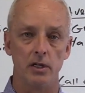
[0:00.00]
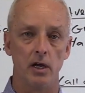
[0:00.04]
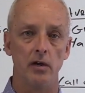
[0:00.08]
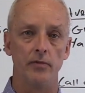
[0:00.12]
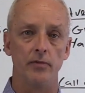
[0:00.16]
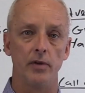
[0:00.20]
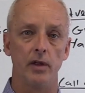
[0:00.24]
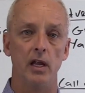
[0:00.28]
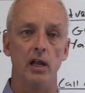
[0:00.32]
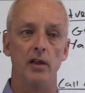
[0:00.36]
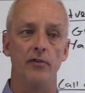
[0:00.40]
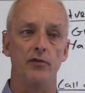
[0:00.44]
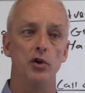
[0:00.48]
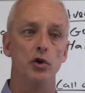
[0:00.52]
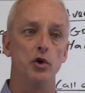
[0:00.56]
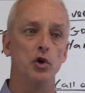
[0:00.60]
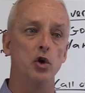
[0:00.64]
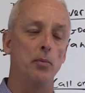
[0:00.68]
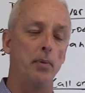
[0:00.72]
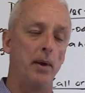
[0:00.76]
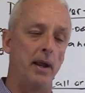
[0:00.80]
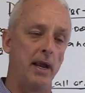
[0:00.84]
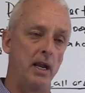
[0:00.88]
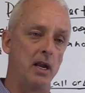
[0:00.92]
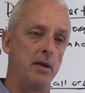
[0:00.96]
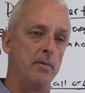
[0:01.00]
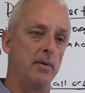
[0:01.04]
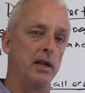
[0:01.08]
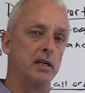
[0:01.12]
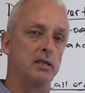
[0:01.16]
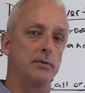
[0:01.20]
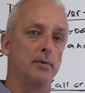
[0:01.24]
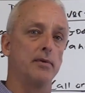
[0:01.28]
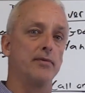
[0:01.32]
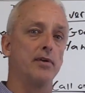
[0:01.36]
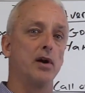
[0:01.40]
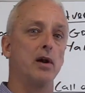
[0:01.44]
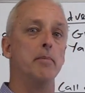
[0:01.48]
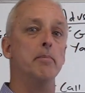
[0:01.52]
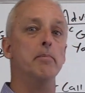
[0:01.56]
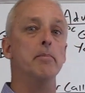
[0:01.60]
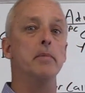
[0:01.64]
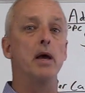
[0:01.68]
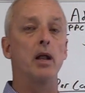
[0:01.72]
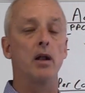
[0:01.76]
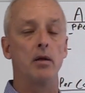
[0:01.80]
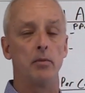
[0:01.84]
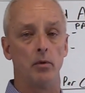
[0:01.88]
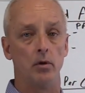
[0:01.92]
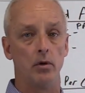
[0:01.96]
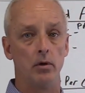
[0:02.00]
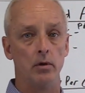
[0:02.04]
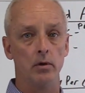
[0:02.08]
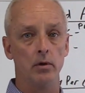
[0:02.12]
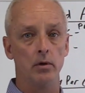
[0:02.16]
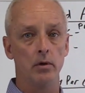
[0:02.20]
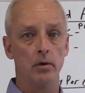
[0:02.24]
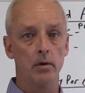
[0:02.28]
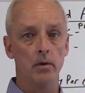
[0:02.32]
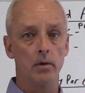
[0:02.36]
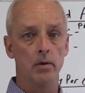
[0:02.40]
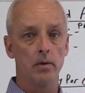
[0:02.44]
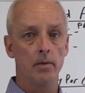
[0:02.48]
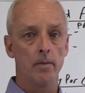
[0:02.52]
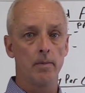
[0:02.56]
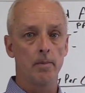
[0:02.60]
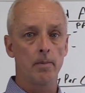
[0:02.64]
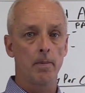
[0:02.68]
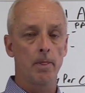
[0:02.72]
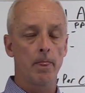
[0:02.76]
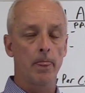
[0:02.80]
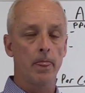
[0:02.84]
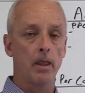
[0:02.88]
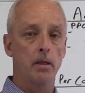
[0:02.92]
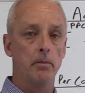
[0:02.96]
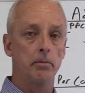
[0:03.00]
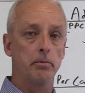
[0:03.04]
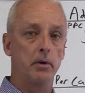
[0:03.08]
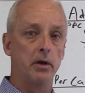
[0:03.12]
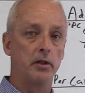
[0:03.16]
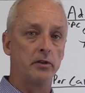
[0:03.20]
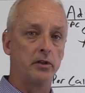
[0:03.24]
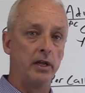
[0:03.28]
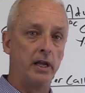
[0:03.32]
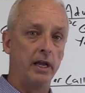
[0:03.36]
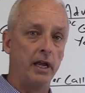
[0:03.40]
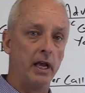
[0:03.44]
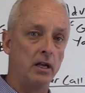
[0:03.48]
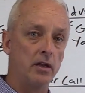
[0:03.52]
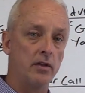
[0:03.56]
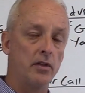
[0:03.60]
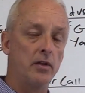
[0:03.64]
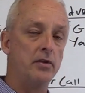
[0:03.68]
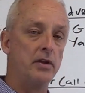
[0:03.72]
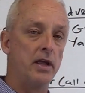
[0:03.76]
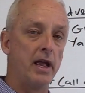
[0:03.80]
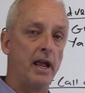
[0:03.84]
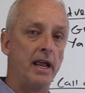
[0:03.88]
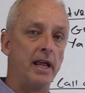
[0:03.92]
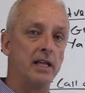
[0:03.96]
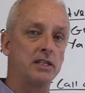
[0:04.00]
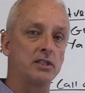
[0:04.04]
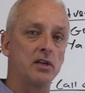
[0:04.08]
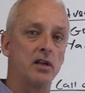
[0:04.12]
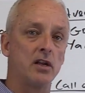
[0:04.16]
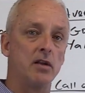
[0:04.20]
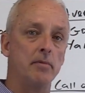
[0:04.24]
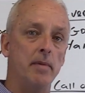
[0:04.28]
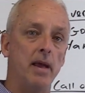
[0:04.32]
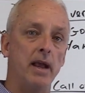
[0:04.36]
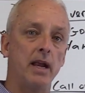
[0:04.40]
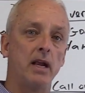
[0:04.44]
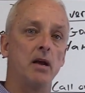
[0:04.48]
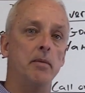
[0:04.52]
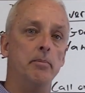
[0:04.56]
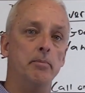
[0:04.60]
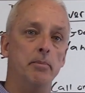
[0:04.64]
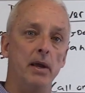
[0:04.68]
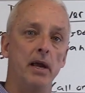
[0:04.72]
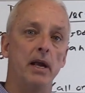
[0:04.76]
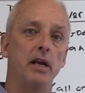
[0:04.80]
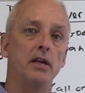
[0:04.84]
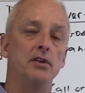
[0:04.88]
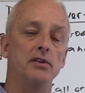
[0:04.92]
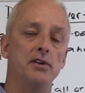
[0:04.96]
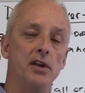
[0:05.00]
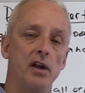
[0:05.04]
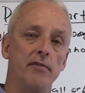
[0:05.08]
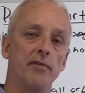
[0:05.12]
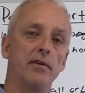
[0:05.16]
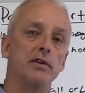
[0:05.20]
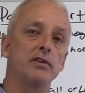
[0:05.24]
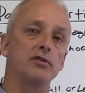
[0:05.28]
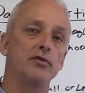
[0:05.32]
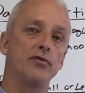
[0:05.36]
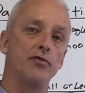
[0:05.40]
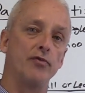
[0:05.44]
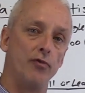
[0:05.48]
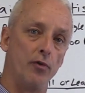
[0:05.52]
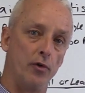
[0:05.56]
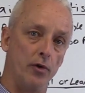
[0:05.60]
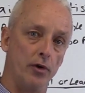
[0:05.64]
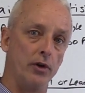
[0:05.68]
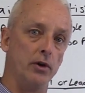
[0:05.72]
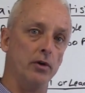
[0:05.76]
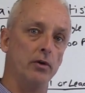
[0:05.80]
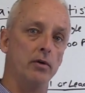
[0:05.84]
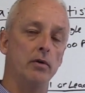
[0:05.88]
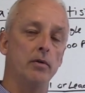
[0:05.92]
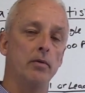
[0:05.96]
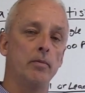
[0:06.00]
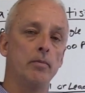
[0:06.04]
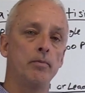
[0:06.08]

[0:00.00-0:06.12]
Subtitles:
If you pay any money, it's going to be very minimal. But at the end of the day, it's going to make a big difference for you.